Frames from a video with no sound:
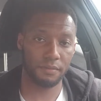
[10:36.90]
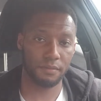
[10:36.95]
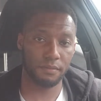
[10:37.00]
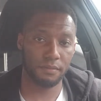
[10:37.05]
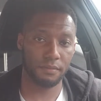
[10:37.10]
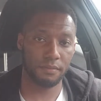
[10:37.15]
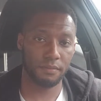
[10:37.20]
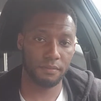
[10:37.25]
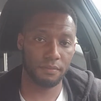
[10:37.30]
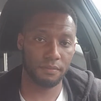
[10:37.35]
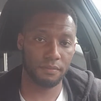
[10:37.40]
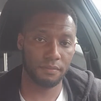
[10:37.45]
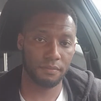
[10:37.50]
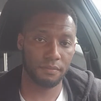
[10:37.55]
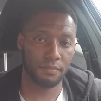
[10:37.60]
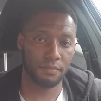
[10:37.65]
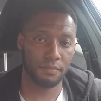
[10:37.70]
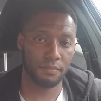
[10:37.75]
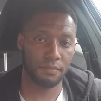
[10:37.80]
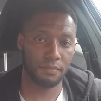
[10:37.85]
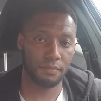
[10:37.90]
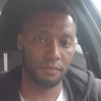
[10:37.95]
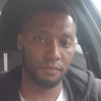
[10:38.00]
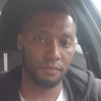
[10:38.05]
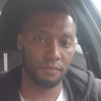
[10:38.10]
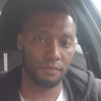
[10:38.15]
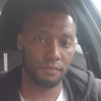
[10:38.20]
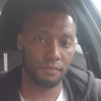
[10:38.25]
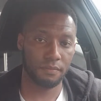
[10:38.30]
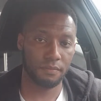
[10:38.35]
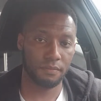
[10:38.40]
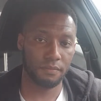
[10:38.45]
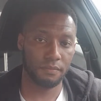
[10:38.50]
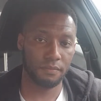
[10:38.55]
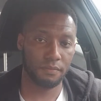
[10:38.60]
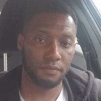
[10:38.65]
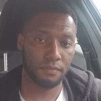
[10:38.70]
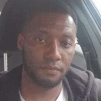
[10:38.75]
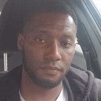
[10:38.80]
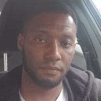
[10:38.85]

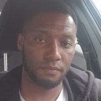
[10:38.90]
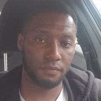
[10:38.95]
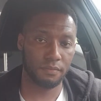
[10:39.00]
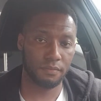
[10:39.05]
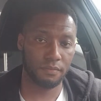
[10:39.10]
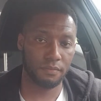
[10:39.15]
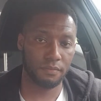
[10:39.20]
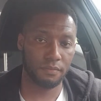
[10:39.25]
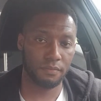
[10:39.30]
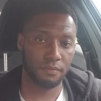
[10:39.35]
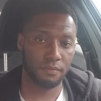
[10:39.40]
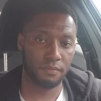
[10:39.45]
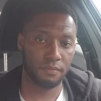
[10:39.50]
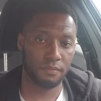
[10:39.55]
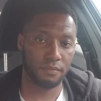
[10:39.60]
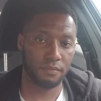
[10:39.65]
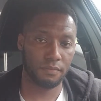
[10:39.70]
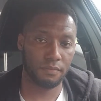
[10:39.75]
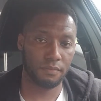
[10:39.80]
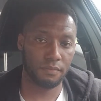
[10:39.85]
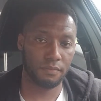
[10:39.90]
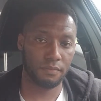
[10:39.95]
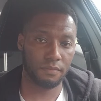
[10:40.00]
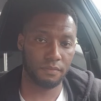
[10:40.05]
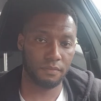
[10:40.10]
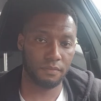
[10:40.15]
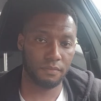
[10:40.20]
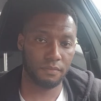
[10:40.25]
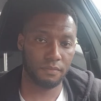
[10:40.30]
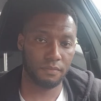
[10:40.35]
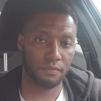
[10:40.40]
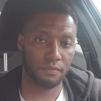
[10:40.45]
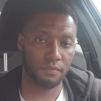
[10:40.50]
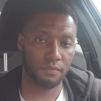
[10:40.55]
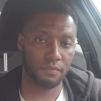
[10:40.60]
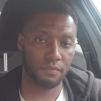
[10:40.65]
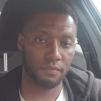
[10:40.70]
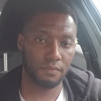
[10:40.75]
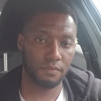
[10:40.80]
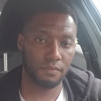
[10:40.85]

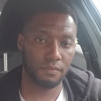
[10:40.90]
No one is speaking in this clip.